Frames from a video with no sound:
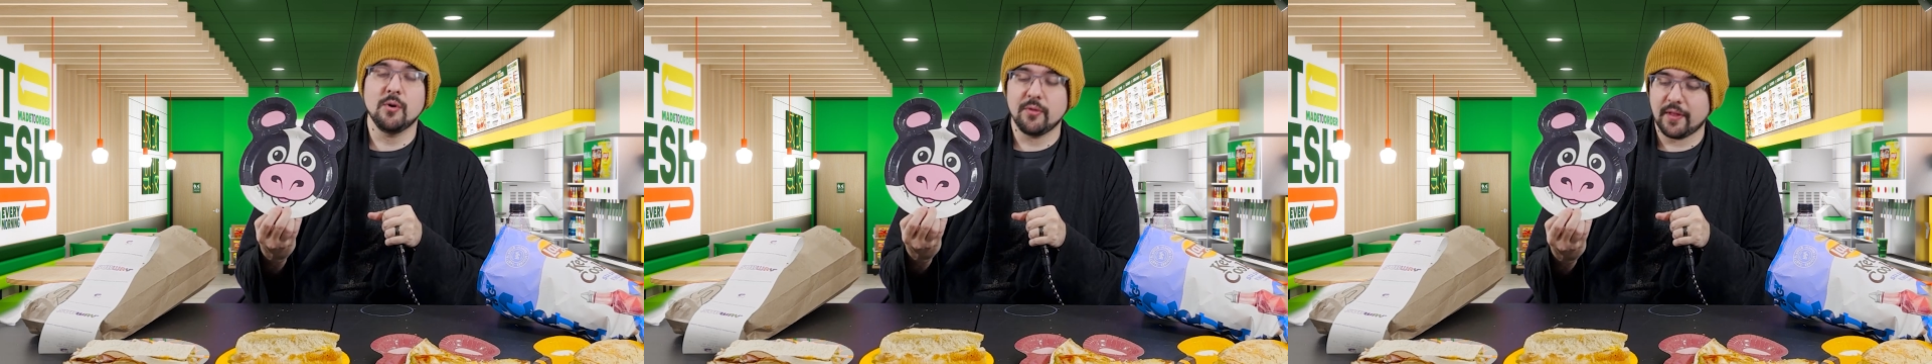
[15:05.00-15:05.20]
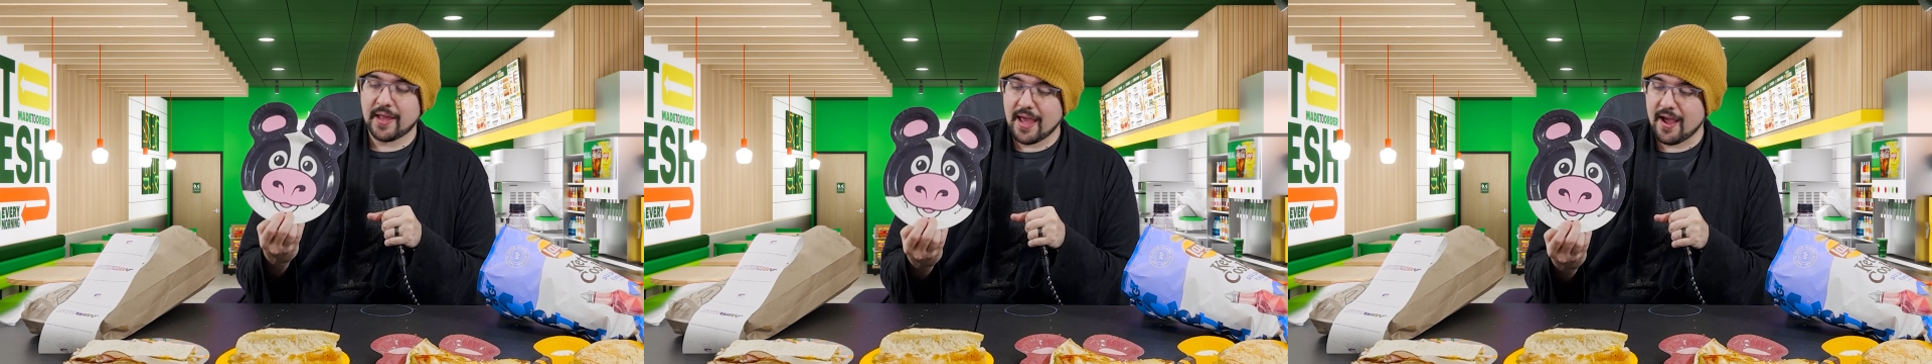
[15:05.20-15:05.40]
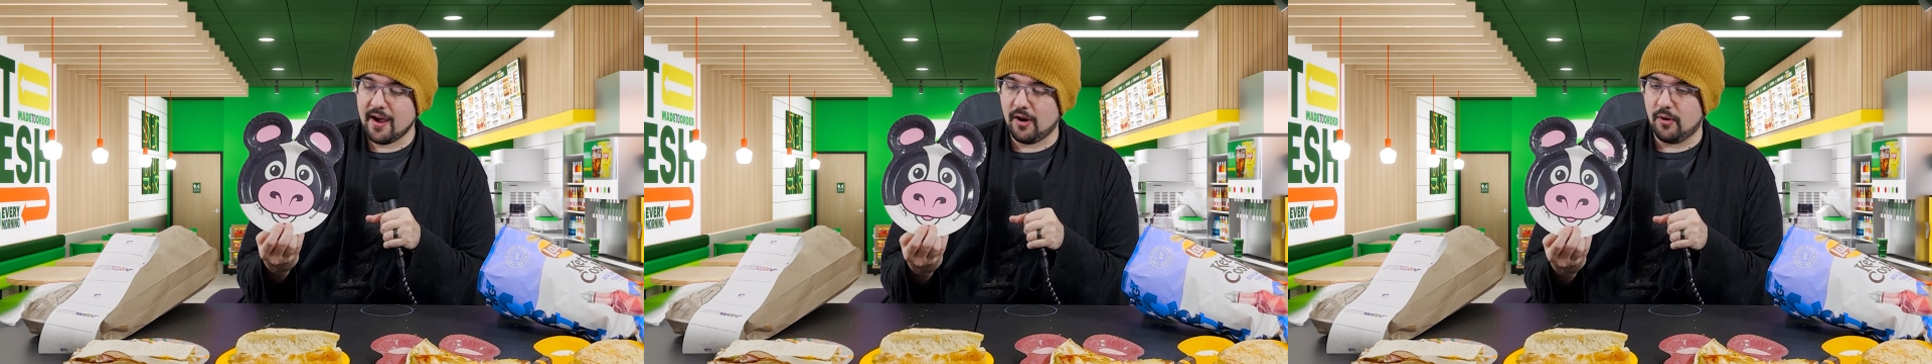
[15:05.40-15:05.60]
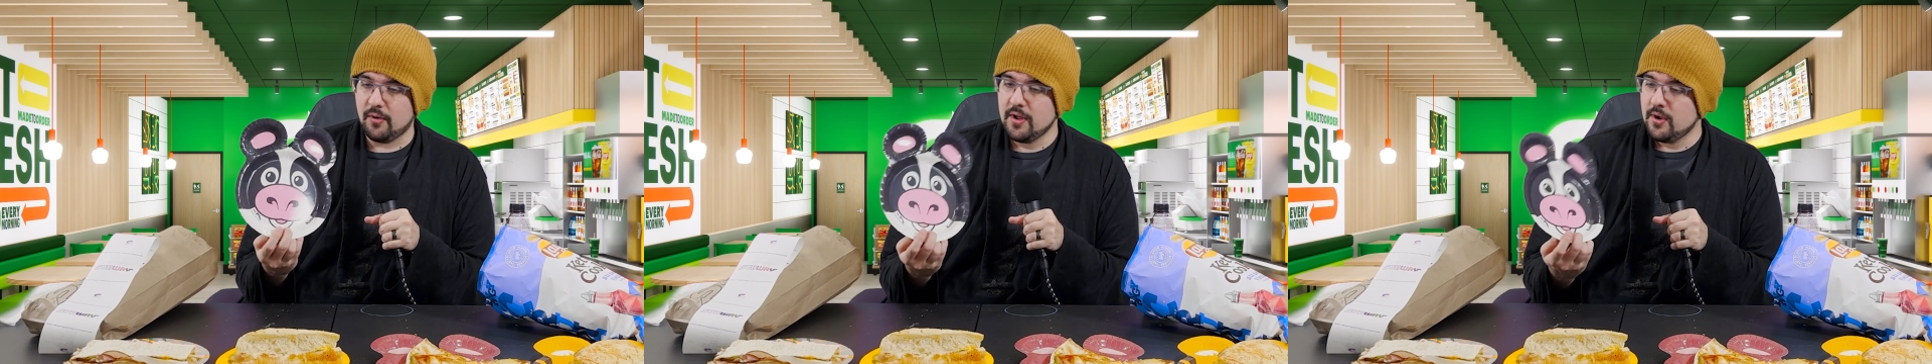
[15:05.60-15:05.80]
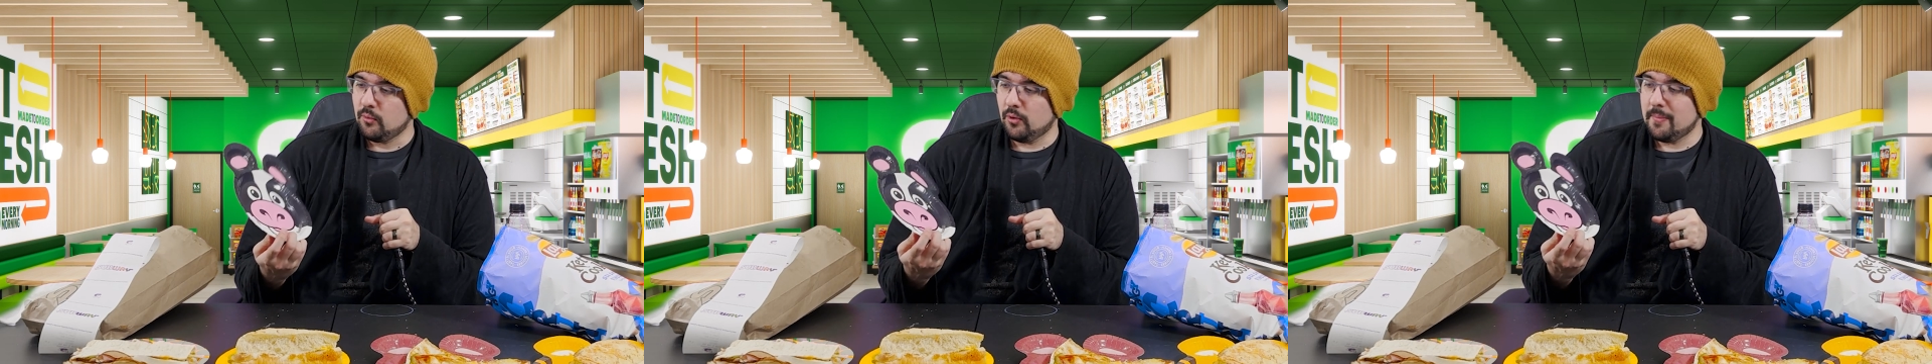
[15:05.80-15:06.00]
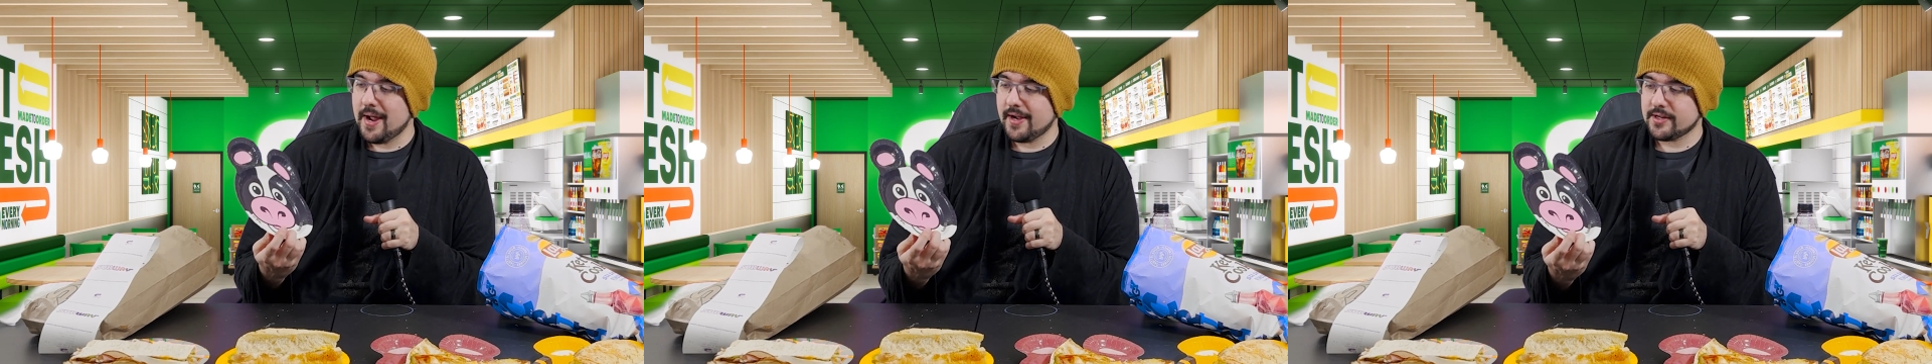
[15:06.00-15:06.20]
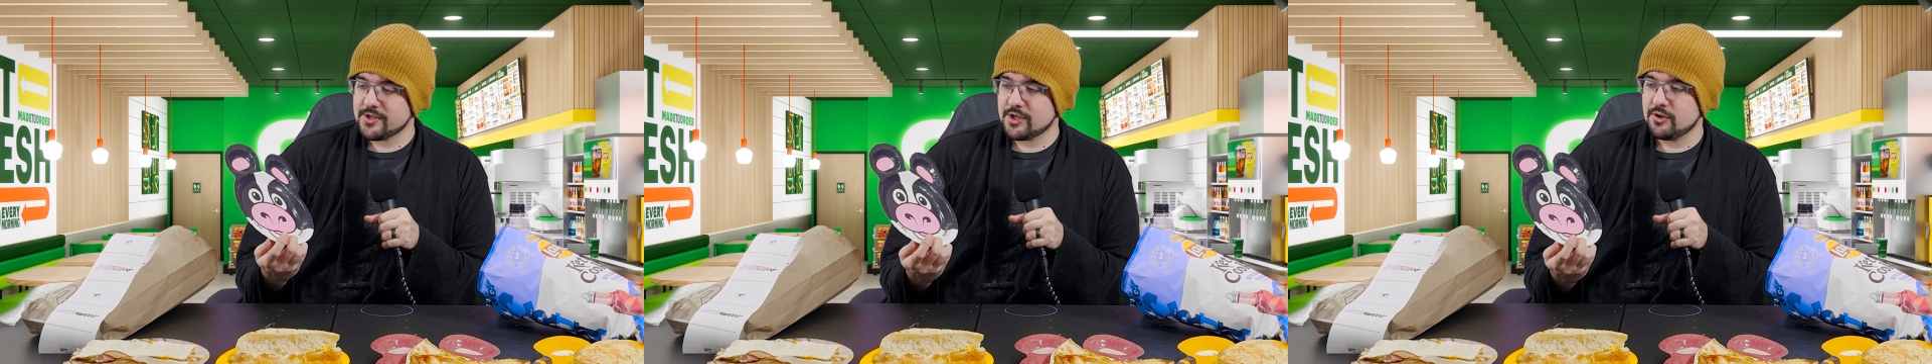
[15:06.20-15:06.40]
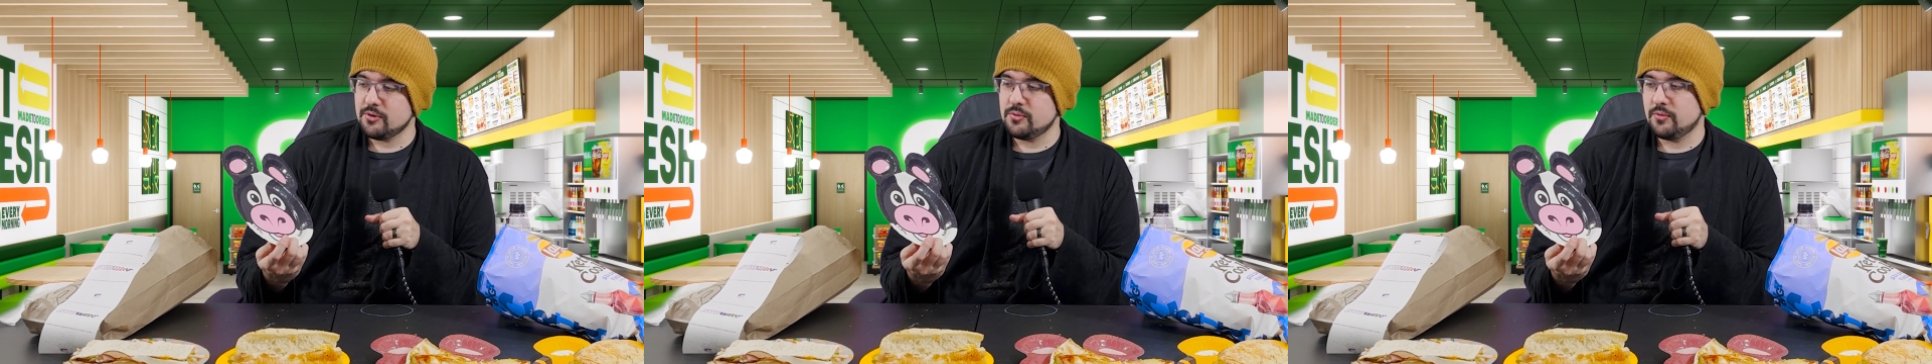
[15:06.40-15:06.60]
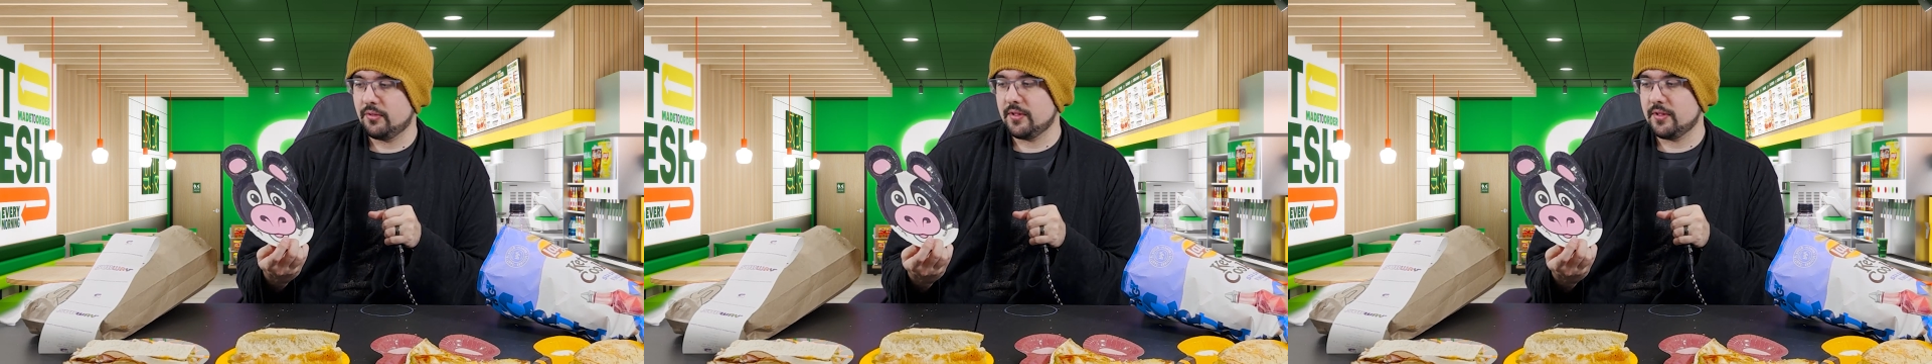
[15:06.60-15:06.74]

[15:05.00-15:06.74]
the cow. We're back to